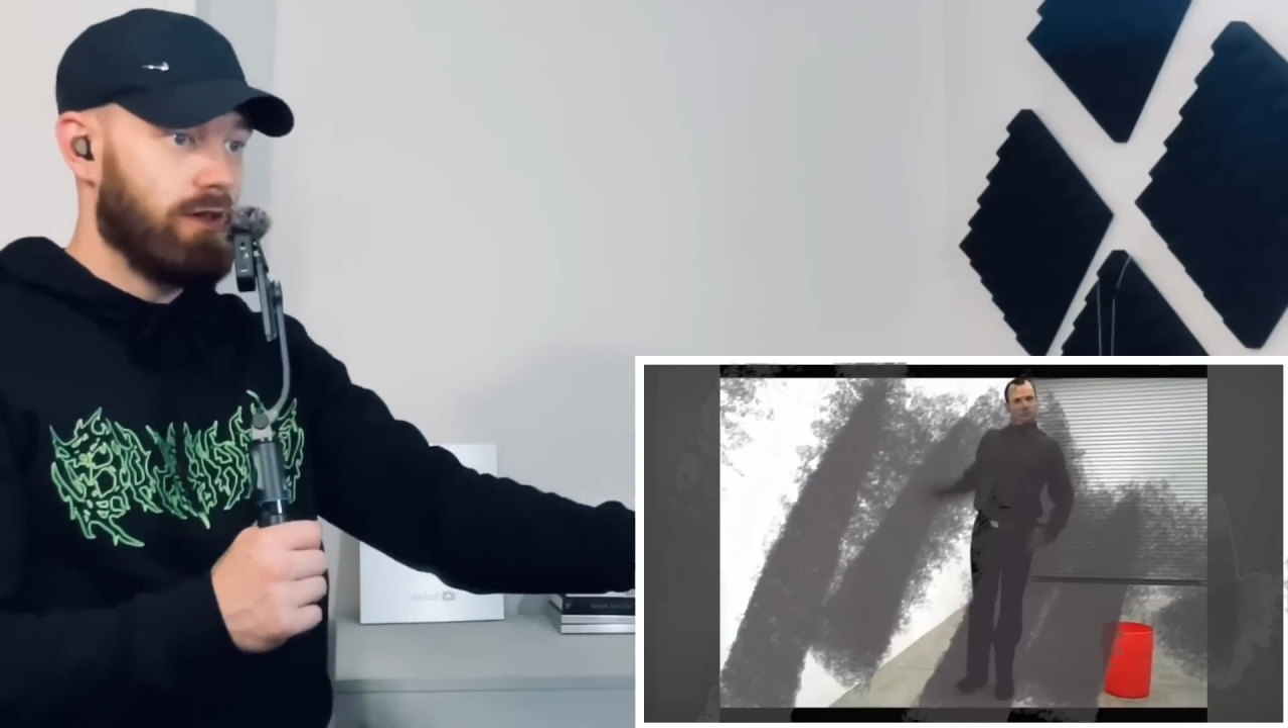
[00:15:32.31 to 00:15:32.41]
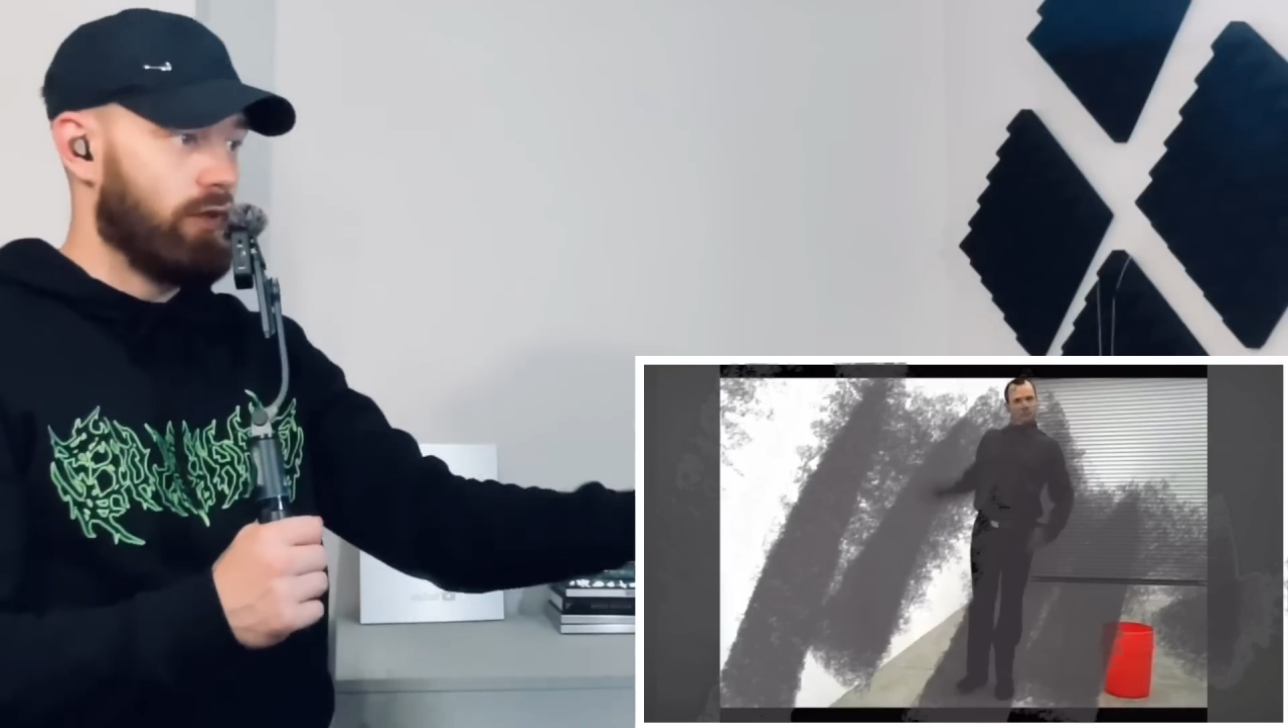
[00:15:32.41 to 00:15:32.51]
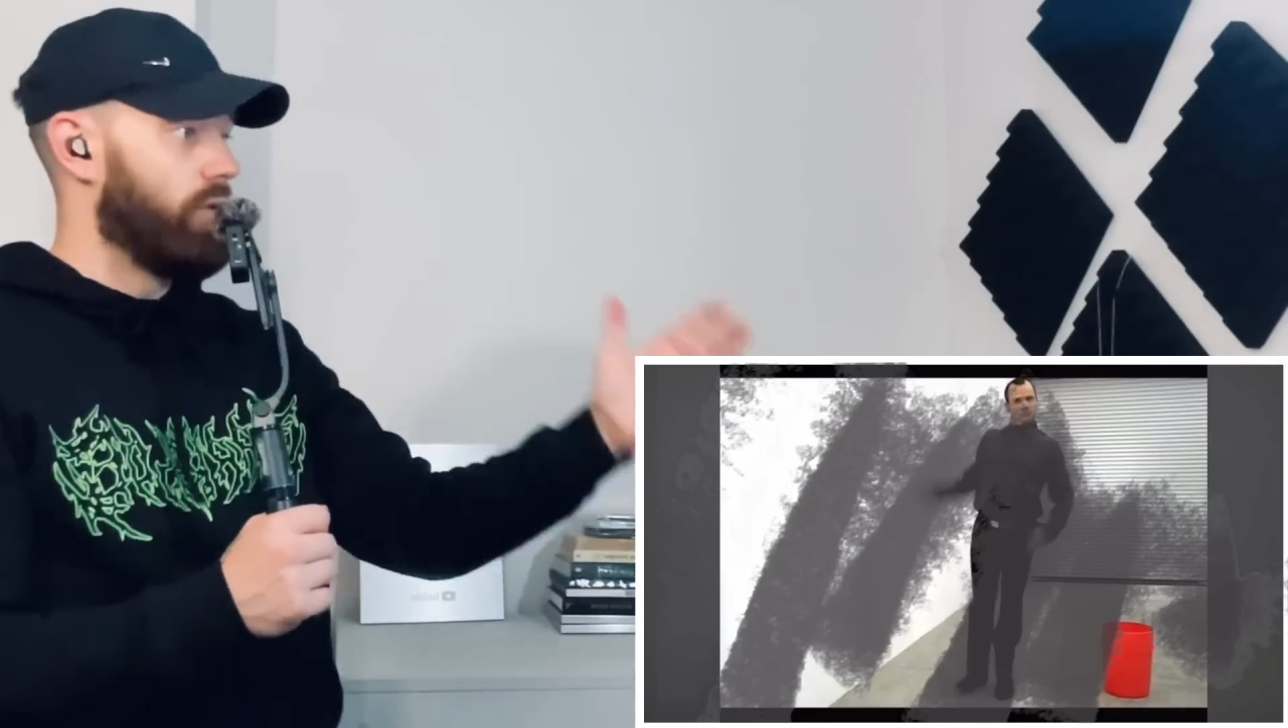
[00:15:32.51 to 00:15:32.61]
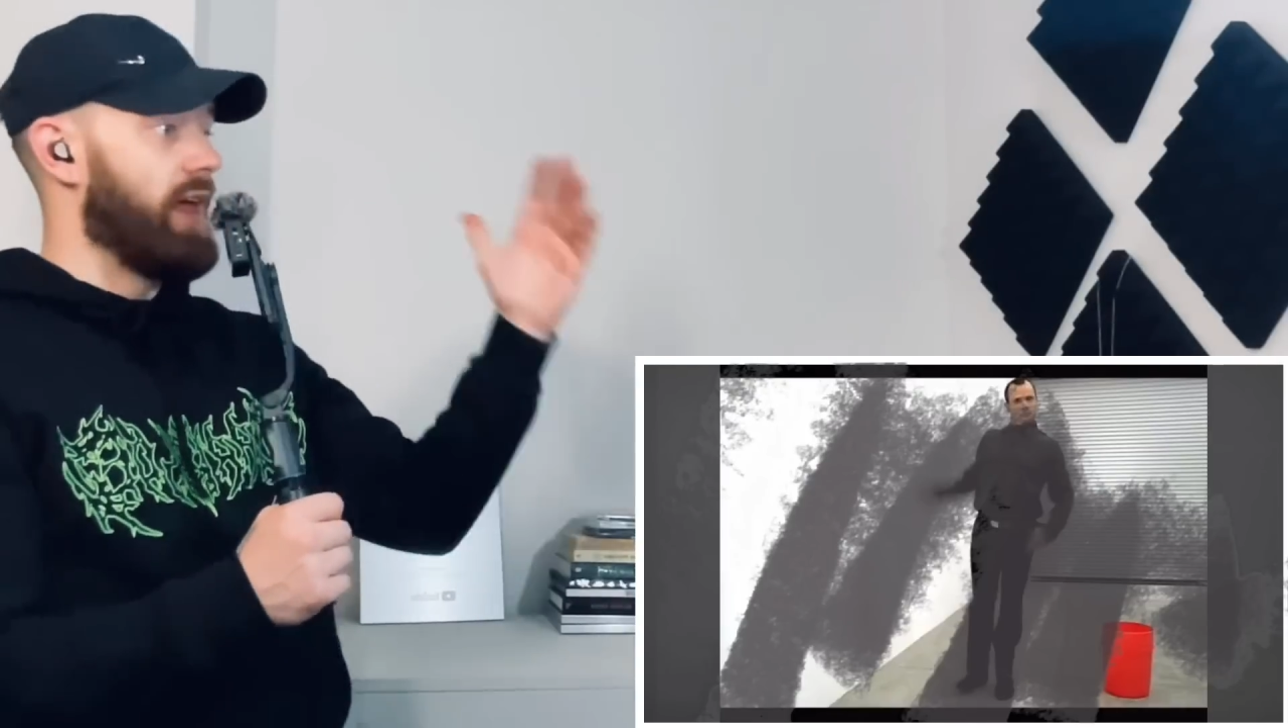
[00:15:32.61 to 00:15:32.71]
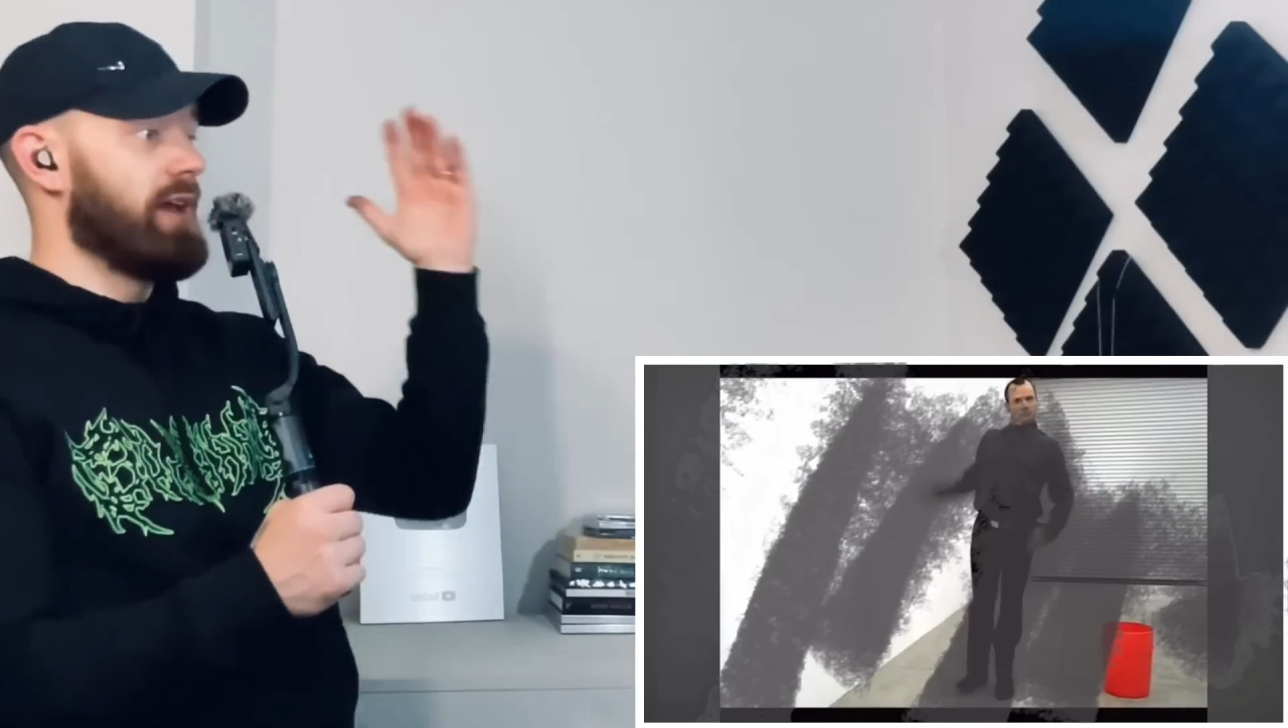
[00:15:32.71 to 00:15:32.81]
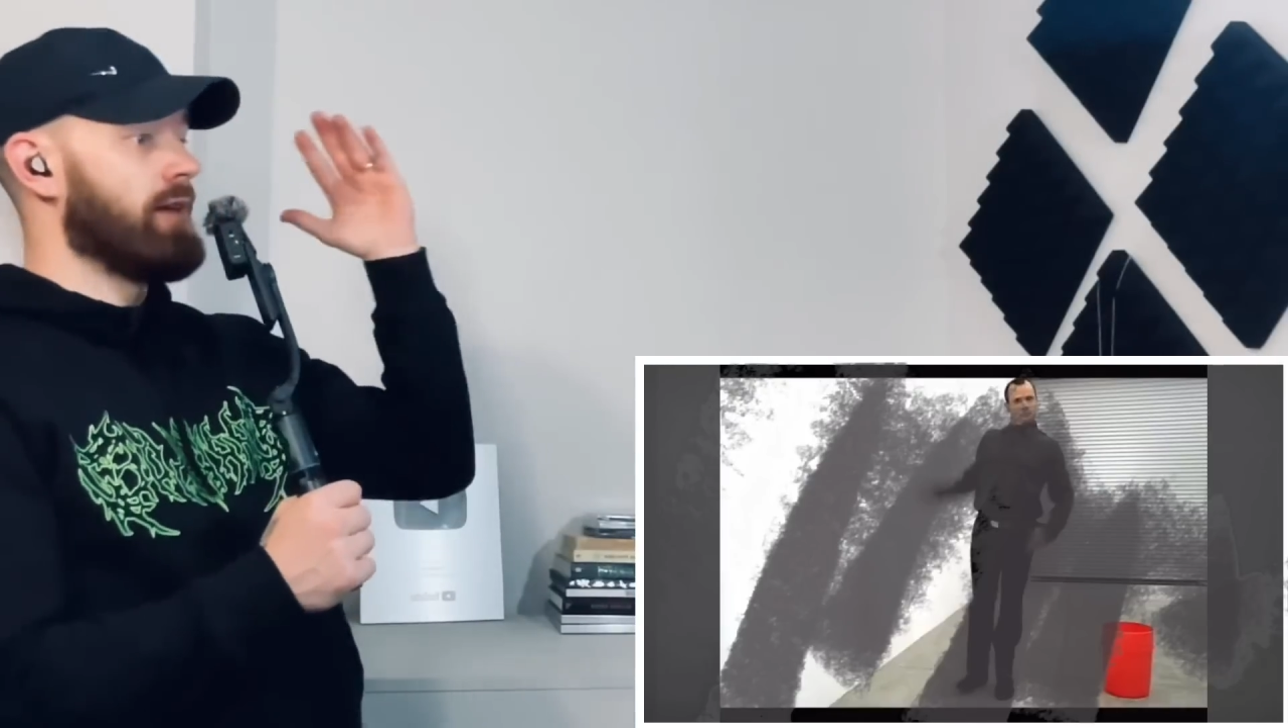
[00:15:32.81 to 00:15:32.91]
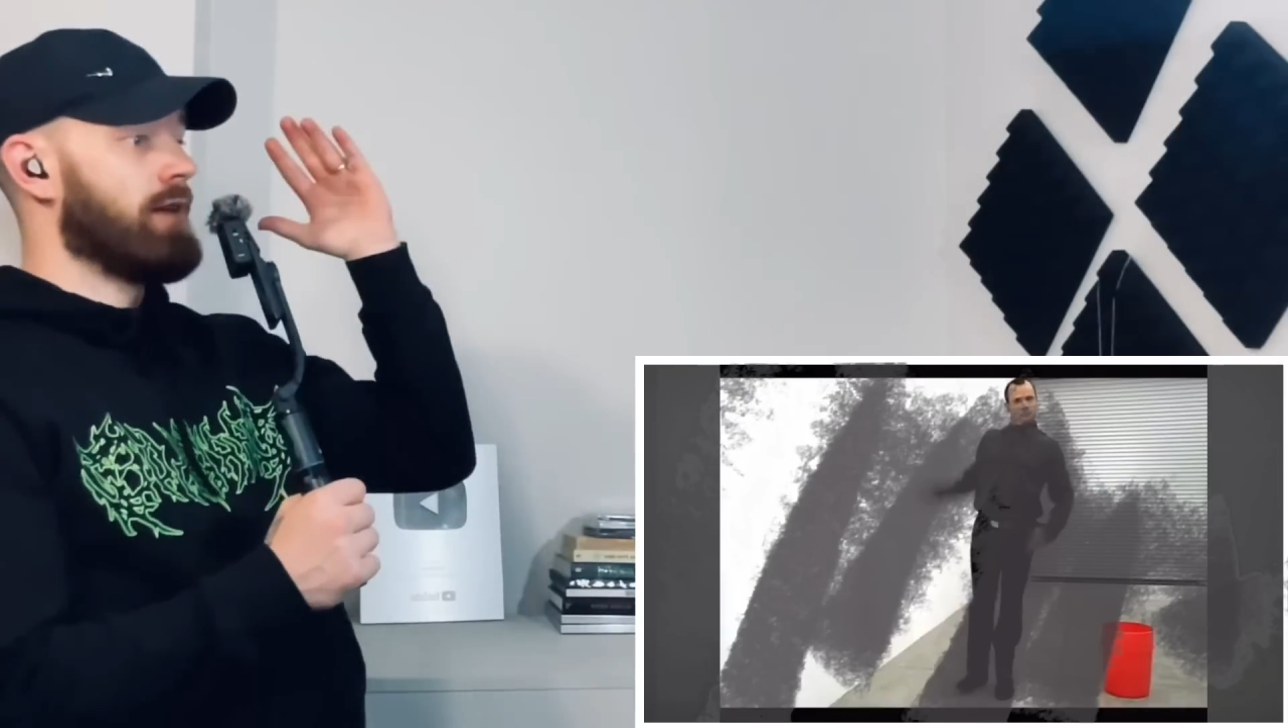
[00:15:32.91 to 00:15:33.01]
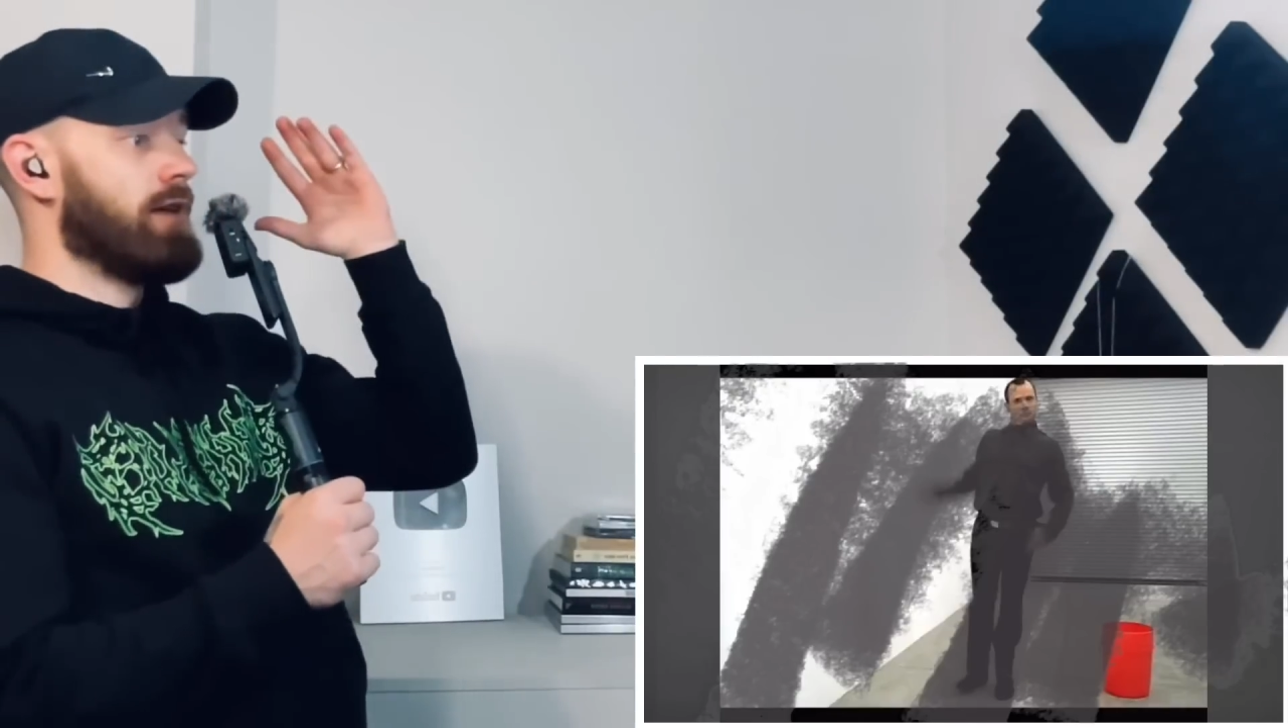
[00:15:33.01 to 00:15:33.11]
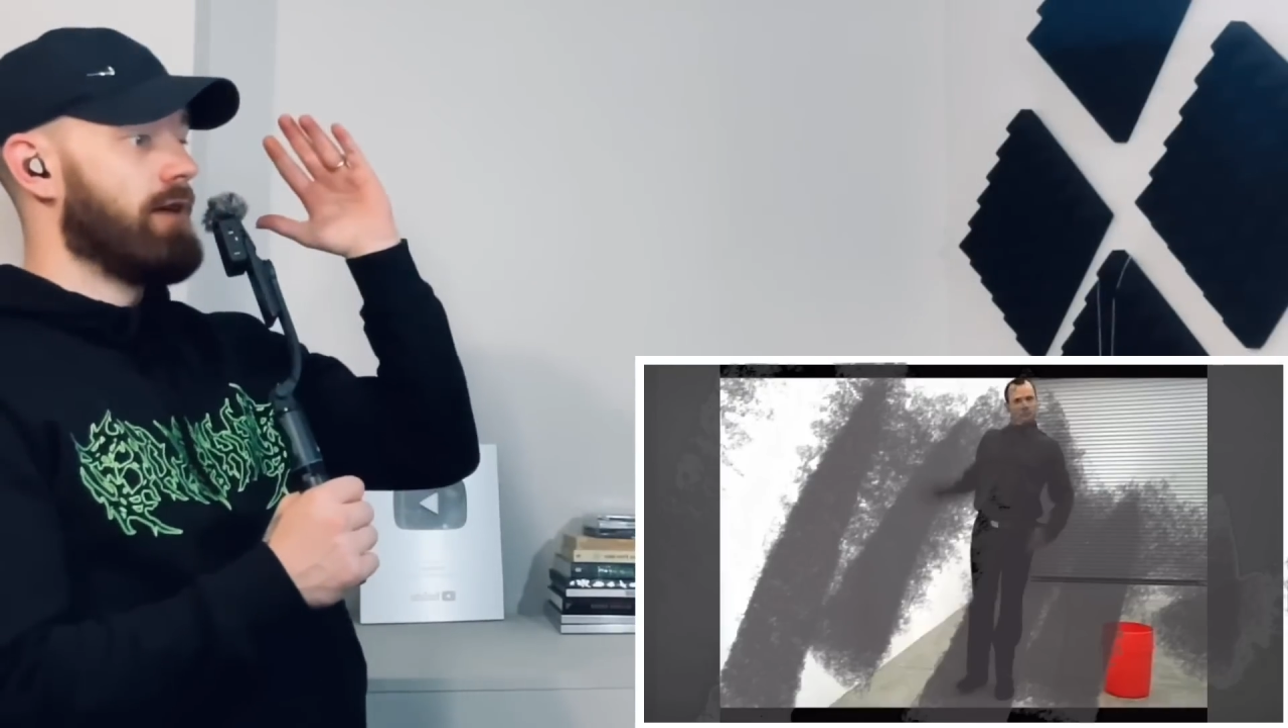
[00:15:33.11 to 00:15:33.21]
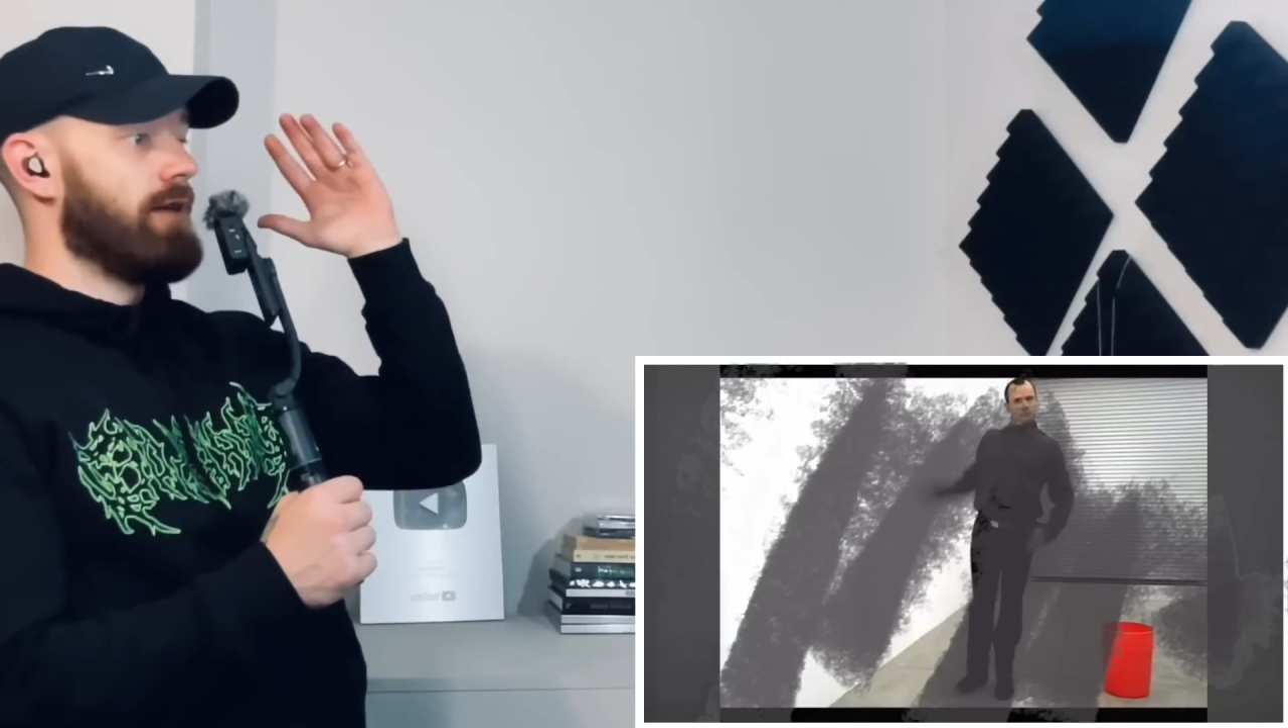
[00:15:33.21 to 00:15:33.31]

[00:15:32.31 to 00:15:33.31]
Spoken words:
You're letting